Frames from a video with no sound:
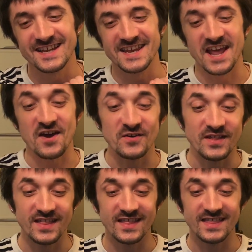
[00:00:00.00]
Now,
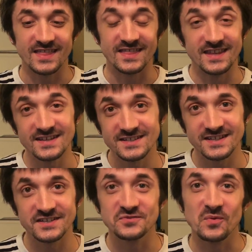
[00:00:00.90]
this
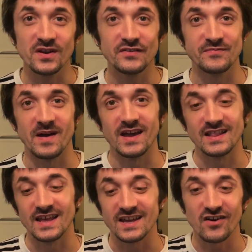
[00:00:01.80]
is one of my
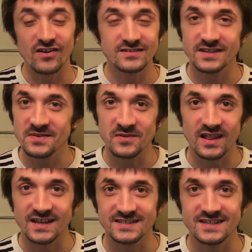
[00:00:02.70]
all-time
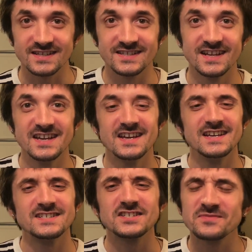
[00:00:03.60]
classics,
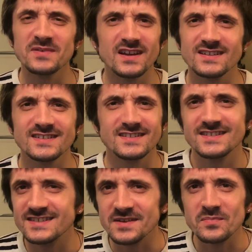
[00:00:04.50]
just because it's
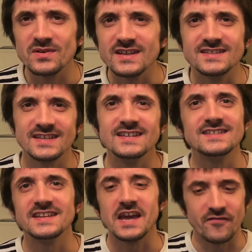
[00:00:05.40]
simple, it's
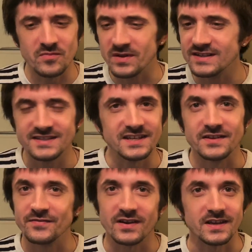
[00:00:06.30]
easy. Everybody's eating
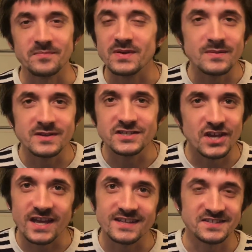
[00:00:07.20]
a fucking
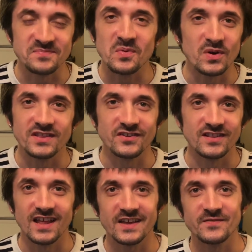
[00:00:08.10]
PBJ at some point in their
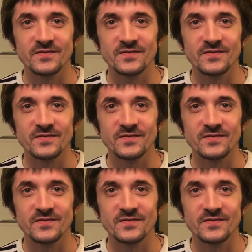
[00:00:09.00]
life.